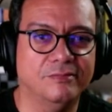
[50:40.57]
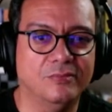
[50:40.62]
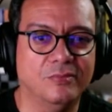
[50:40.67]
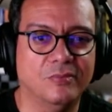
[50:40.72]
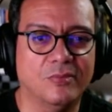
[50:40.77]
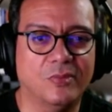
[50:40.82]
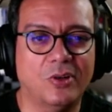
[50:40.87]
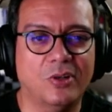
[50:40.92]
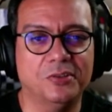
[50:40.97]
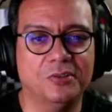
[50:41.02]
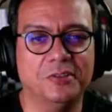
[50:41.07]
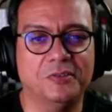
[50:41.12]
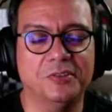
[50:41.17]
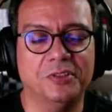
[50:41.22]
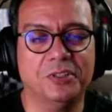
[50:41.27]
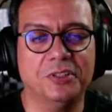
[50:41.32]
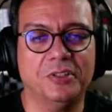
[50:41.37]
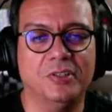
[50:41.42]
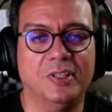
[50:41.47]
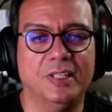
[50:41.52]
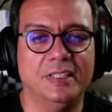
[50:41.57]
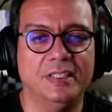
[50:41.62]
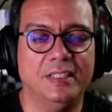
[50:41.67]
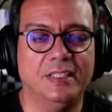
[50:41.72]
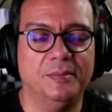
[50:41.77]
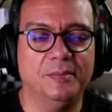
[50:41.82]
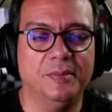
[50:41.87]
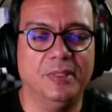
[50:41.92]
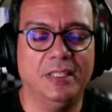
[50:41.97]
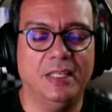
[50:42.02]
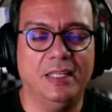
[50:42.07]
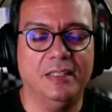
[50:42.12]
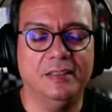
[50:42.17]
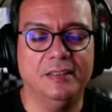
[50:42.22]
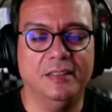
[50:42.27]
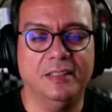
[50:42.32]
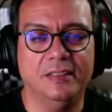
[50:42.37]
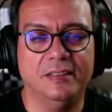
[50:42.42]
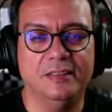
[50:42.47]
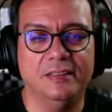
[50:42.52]
controversial idea, but
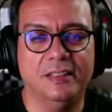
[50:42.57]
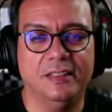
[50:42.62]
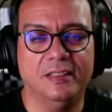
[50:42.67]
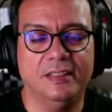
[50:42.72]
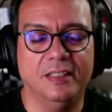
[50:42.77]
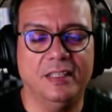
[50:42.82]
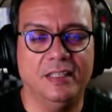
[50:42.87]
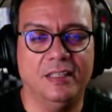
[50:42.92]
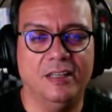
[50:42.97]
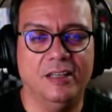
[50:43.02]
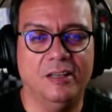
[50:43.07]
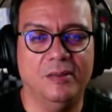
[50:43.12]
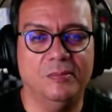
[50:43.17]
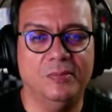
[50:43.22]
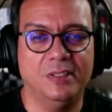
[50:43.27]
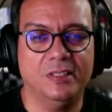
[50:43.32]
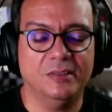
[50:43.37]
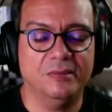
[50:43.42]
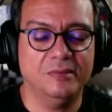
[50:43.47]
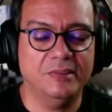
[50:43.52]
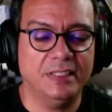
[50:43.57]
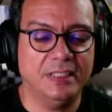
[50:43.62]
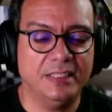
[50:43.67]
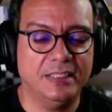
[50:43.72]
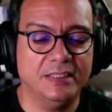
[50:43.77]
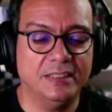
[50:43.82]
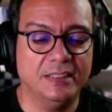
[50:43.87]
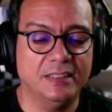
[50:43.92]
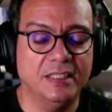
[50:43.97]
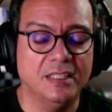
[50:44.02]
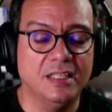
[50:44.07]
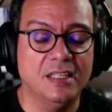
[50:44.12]
I cannot help but agree, is